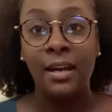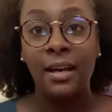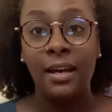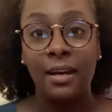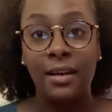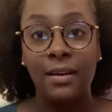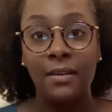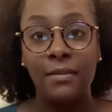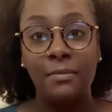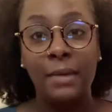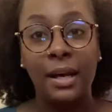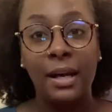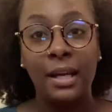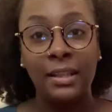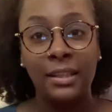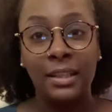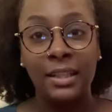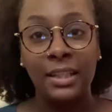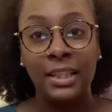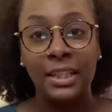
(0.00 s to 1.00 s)
of my
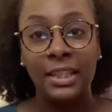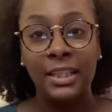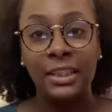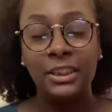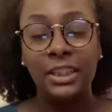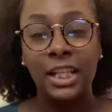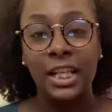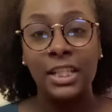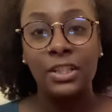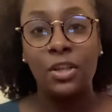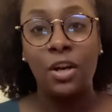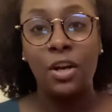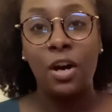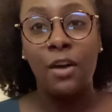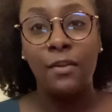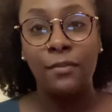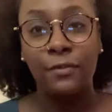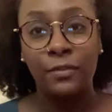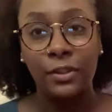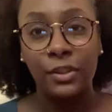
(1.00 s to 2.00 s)
lineage as an
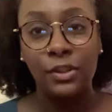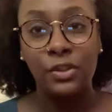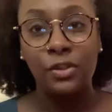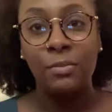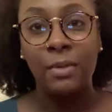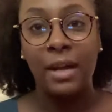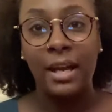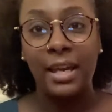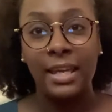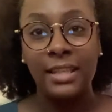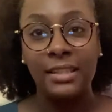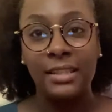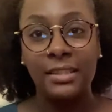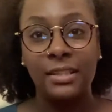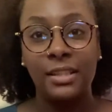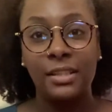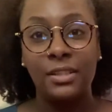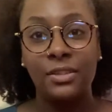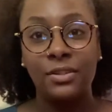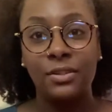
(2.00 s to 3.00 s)
offering to my
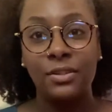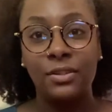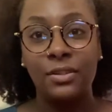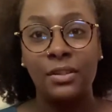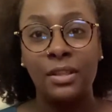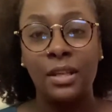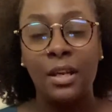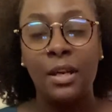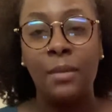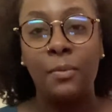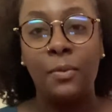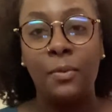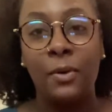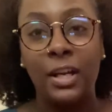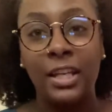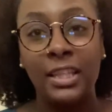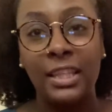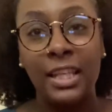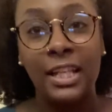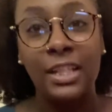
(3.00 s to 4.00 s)
ancestors,
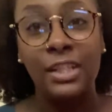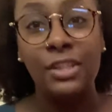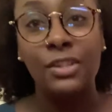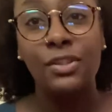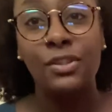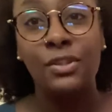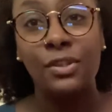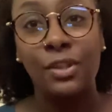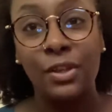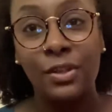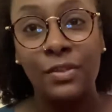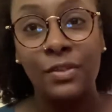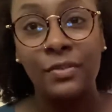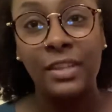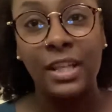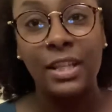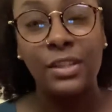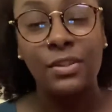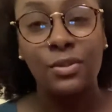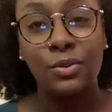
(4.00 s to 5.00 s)
praying that it serves
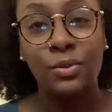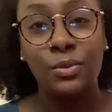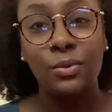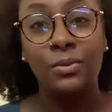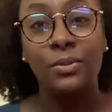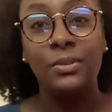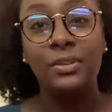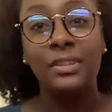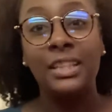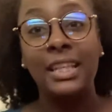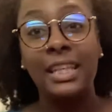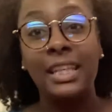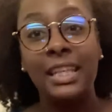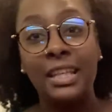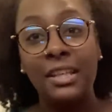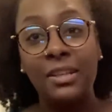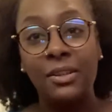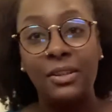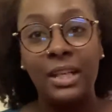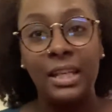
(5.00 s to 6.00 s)
as a tool to
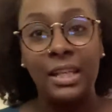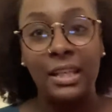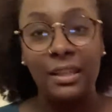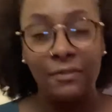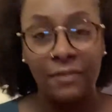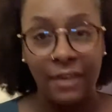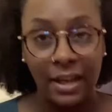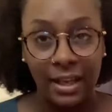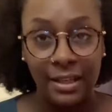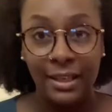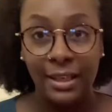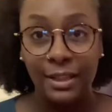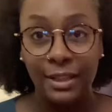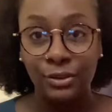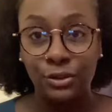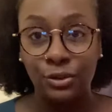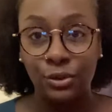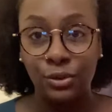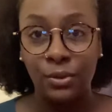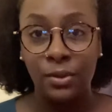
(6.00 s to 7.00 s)
heal any
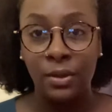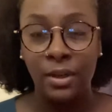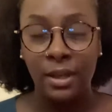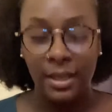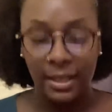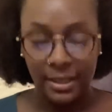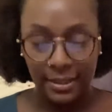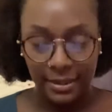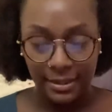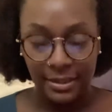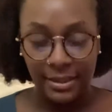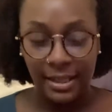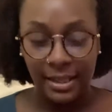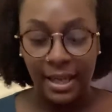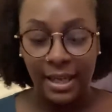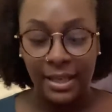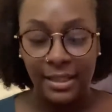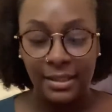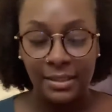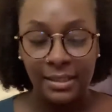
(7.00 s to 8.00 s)
financial
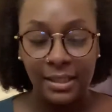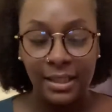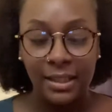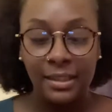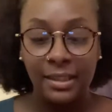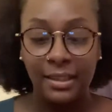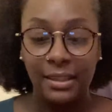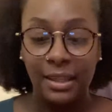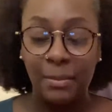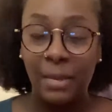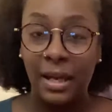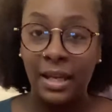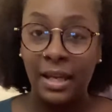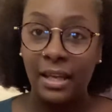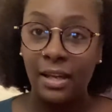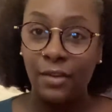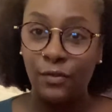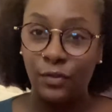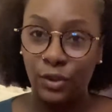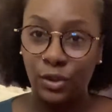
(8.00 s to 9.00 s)
debt that they might
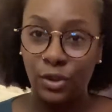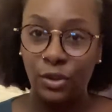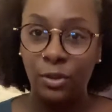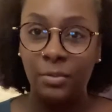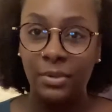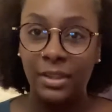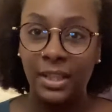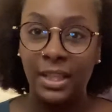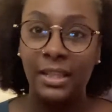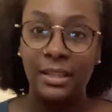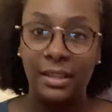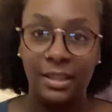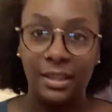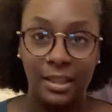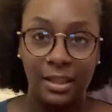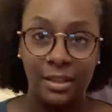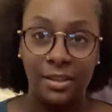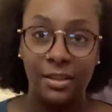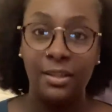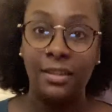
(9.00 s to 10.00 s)
have accumulated
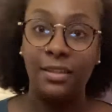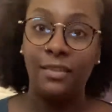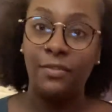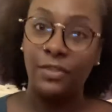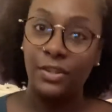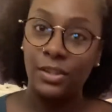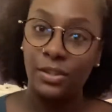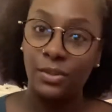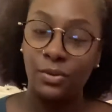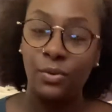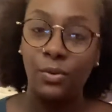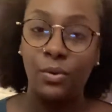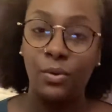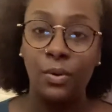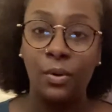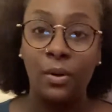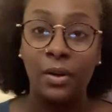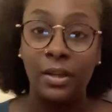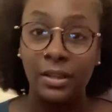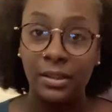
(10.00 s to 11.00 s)
here in the physical
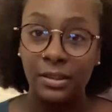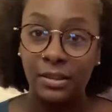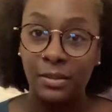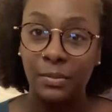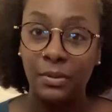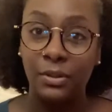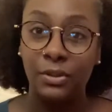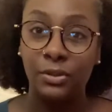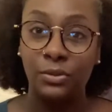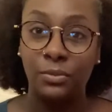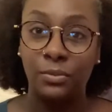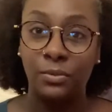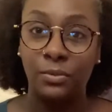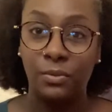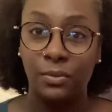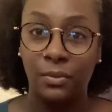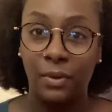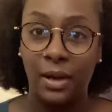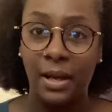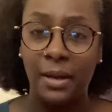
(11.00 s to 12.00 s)
or in the
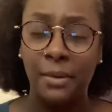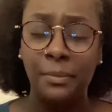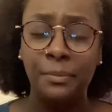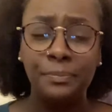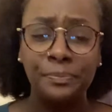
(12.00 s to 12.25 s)
spiritual realm.